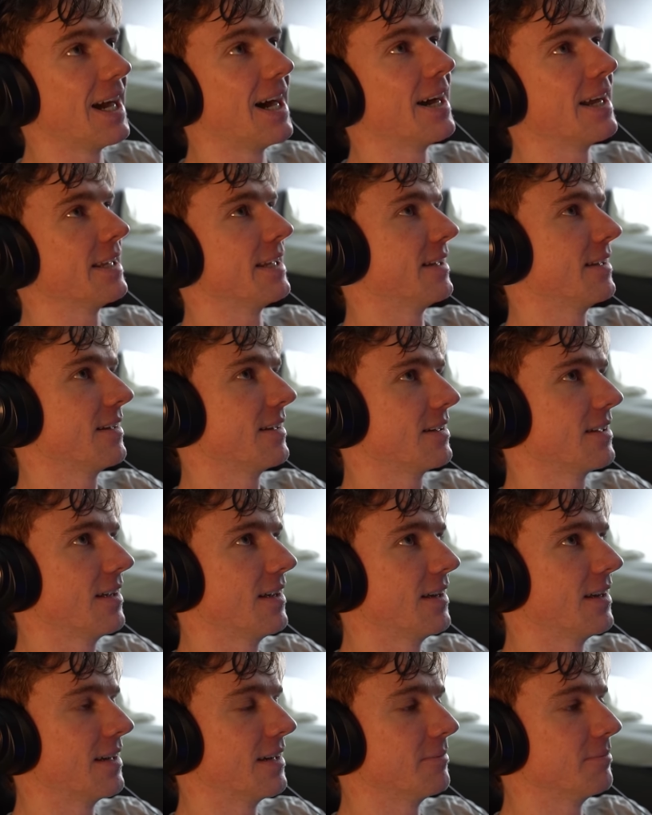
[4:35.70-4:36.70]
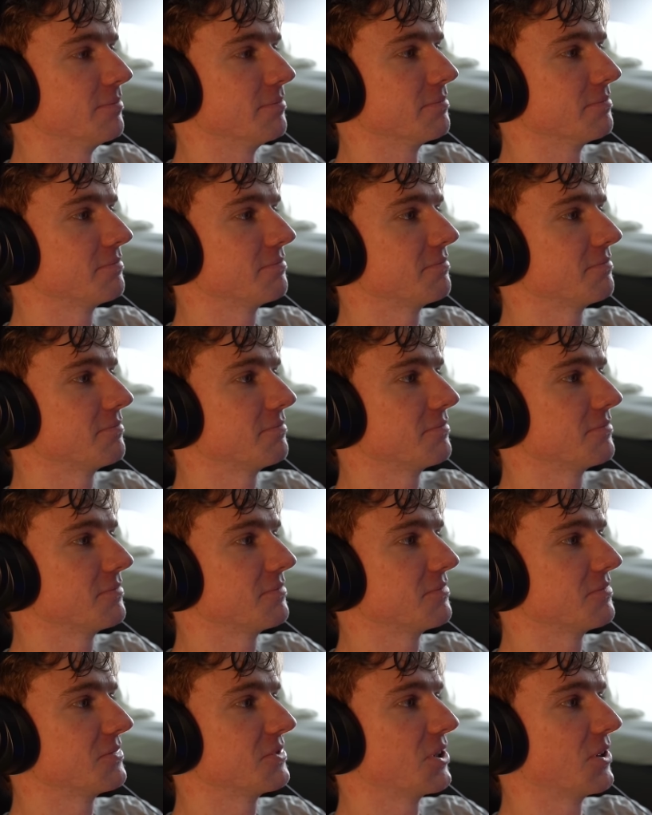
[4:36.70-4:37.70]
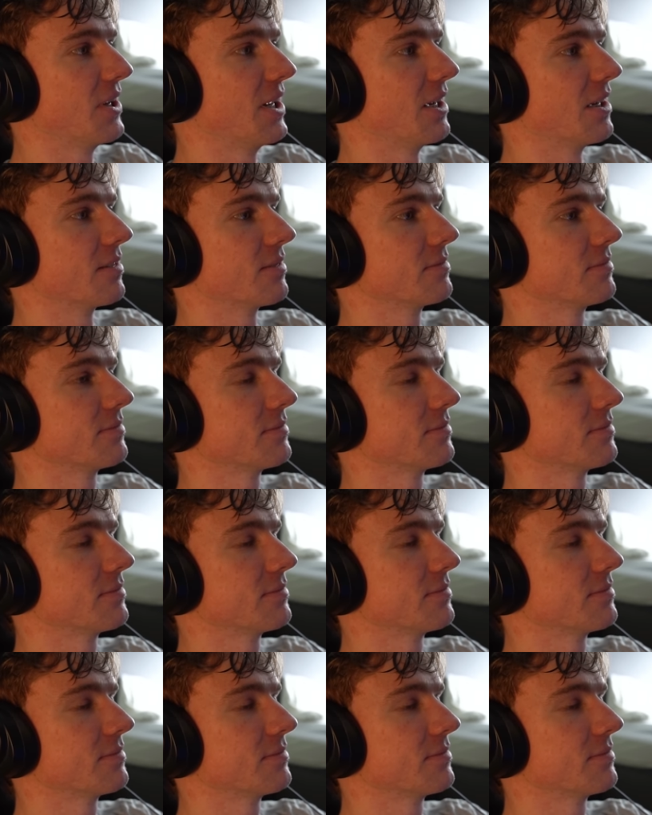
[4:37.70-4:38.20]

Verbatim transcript: the eye. Um, so yeah.